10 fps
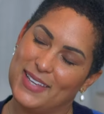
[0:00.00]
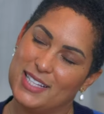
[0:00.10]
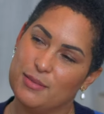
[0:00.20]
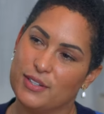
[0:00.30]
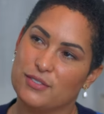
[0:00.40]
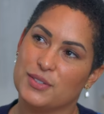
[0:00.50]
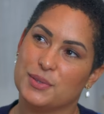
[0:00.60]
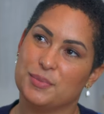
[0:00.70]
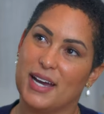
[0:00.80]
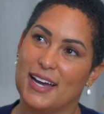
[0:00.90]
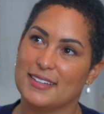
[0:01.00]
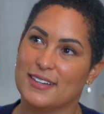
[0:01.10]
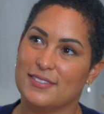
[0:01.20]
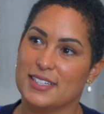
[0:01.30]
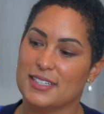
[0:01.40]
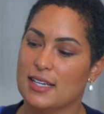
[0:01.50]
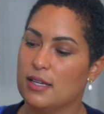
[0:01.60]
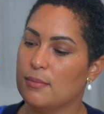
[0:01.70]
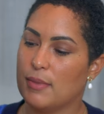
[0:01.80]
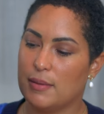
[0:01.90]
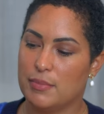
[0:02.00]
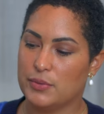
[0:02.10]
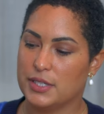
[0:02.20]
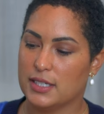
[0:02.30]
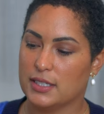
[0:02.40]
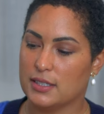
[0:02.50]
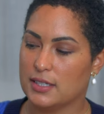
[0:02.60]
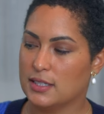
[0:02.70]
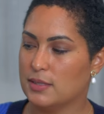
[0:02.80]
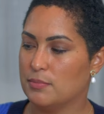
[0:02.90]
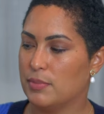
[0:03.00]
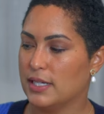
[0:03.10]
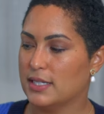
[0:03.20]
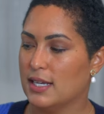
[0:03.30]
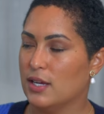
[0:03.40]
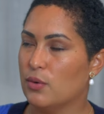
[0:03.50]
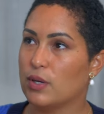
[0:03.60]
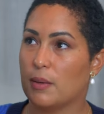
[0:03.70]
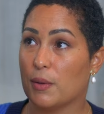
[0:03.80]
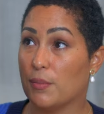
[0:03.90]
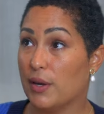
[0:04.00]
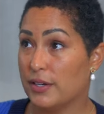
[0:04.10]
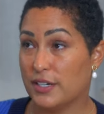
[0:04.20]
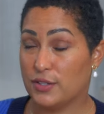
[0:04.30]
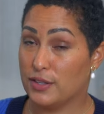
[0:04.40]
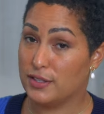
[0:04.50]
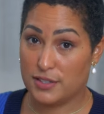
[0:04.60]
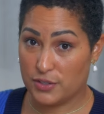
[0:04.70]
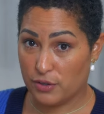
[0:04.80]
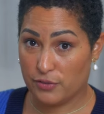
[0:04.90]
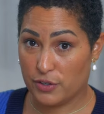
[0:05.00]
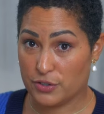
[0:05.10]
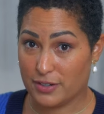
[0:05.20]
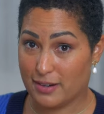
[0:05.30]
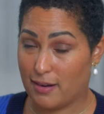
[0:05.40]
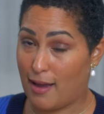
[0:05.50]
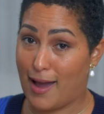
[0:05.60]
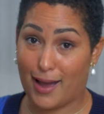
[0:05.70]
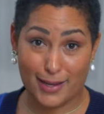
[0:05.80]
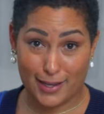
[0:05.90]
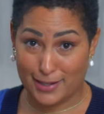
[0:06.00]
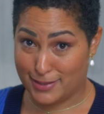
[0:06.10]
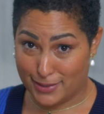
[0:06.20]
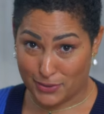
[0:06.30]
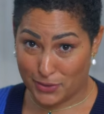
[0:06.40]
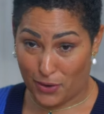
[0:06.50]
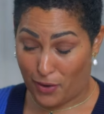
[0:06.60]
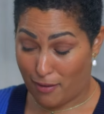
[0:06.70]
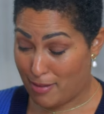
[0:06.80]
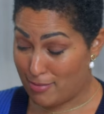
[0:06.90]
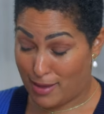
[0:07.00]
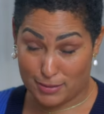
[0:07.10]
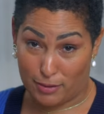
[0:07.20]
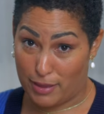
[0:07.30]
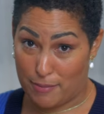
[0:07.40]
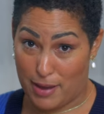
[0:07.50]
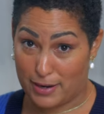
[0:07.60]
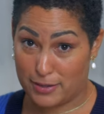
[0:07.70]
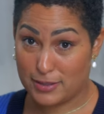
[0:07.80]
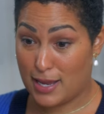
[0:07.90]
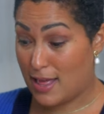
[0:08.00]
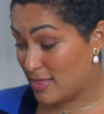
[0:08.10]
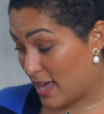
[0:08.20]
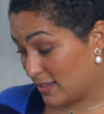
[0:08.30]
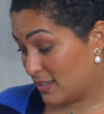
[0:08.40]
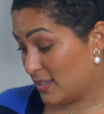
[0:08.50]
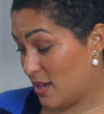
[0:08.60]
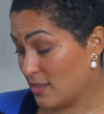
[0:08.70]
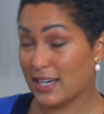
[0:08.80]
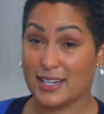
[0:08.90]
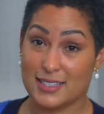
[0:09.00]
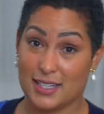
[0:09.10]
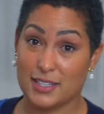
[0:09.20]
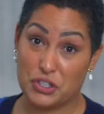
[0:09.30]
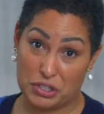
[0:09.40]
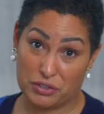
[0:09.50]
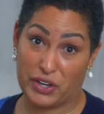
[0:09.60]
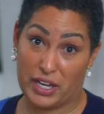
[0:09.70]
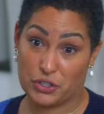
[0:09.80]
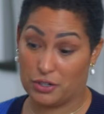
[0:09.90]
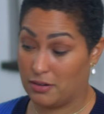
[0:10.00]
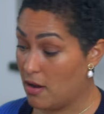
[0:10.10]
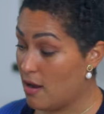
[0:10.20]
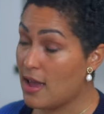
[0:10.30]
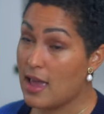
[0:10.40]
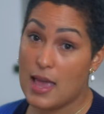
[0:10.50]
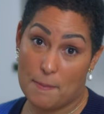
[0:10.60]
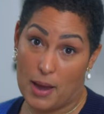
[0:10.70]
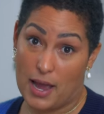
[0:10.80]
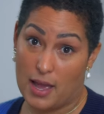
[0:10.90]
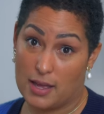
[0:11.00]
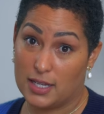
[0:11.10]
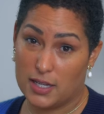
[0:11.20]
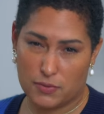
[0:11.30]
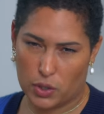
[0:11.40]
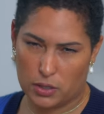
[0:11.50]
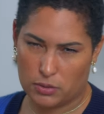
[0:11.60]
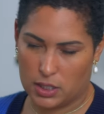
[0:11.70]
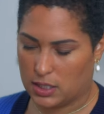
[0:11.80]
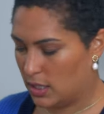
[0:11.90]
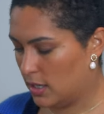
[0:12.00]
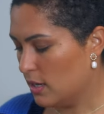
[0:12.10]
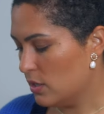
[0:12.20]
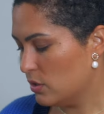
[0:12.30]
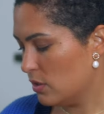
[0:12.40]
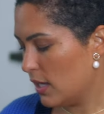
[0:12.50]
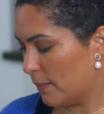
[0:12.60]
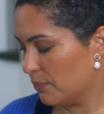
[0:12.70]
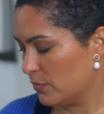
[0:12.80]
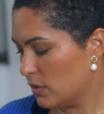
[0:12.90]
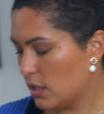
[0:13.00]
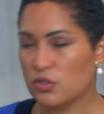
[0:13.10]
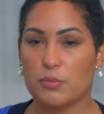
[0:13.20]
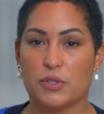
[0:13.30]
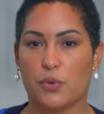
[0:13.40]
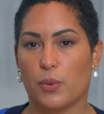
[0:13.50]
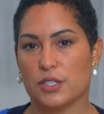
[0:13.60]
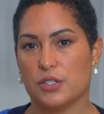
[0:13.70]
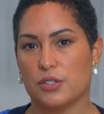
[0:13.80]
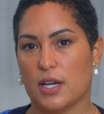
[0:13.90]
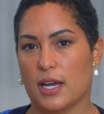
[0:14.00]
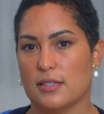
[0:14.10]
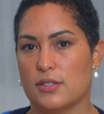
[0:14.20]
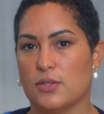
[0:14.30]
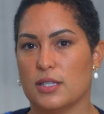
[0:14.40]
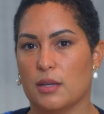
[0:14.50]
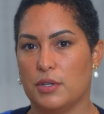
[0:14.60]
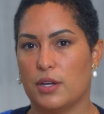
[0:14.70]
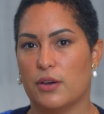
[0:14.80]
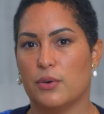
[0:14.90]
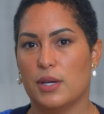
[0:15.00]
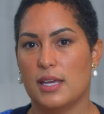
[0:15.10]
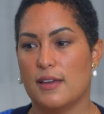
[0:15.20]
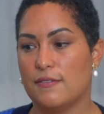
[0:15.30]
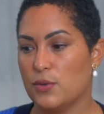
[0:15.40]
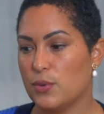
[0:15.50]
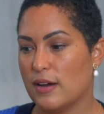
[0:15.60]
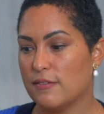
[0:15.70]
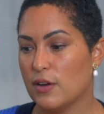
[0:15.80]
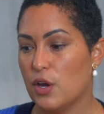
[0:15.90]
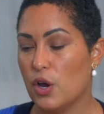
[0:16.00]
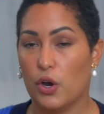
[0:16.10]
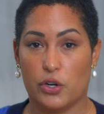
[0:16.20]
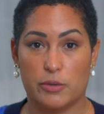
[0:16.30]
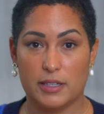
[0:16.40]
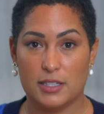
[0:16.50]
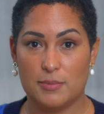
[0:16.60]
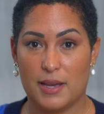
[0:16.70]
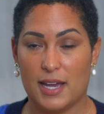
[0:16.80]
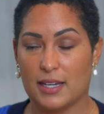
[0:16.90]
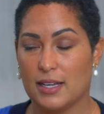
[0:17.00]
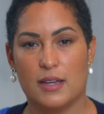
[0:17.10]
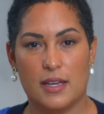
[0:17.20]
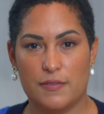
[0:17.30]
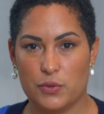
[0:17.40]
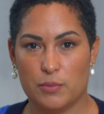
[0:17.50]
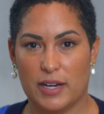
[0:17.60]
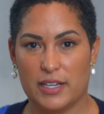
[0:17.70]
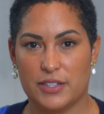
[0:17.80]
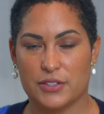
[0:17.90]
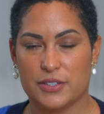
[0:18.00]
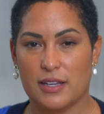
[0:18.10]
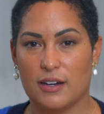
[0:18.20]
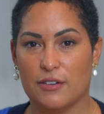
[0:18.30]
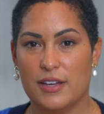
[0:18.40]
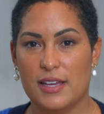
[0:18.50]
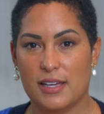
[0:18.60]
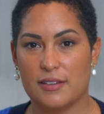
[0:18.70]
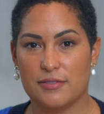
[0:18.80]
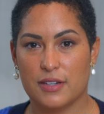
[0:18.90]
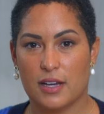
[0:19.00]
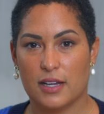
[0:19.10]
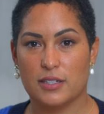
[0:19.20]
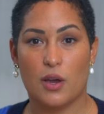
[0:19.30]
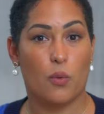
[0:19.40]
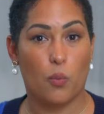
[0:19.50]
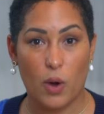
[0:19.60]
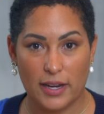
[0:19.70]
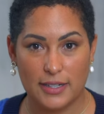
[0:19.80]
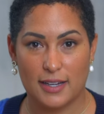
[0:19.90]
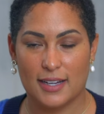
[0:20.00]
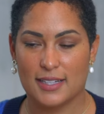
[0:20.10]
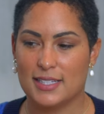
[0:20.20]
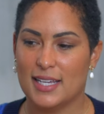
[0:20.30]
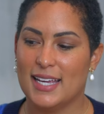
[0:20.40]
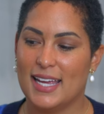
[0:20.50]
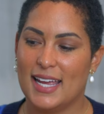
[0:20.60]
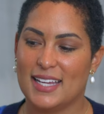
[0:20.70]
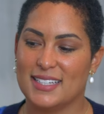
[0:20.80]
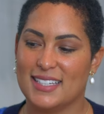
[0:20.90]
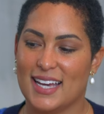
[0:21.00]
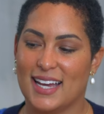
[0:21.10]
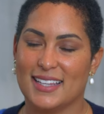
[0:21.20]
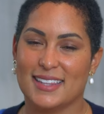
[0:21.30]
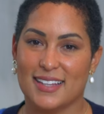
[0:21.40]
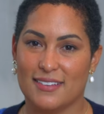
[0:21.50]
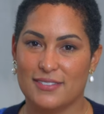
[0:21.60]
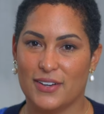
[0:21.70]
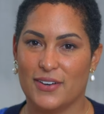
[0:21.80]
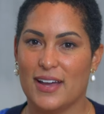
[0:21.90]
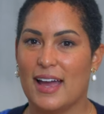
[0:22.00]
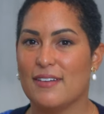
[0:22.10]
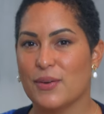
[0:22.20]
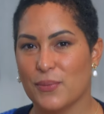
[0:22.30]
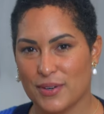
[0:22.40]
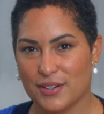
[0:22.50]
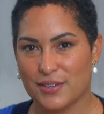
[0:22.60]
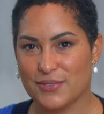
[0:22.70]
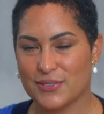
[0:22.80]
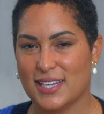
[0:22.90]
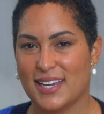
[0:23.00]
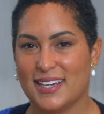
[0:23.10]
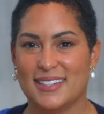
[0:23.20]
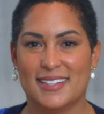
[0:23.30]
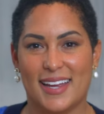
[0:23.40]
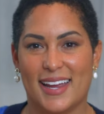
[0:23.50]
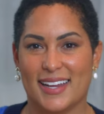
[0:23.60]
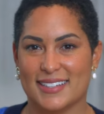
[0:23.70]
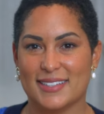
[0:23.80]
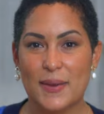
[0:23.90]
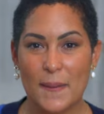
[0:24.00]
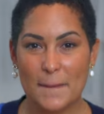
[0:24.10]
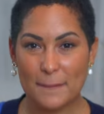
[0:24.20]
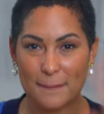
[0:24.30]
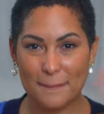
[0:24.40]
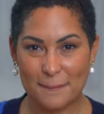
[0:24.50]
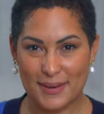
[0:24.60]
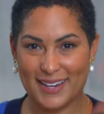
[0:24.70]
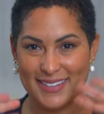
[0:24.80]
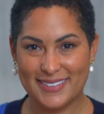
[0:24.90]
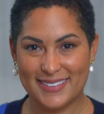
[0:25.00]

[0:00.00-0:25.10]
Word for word: It's beautiful. I love it. Might be ridiculous, but when I'm comparing it to the Dior version, I got a deal, y'all. And that's all that matters. And that's, like I said, the justification in my head, even though I don't need any. So yeah, thank you so much for watching, you guys. You can let me know if you have heard about this bag, if you would buy it yourself. If not, why not? And yeah, love y'all. Have a wonderful day and bye.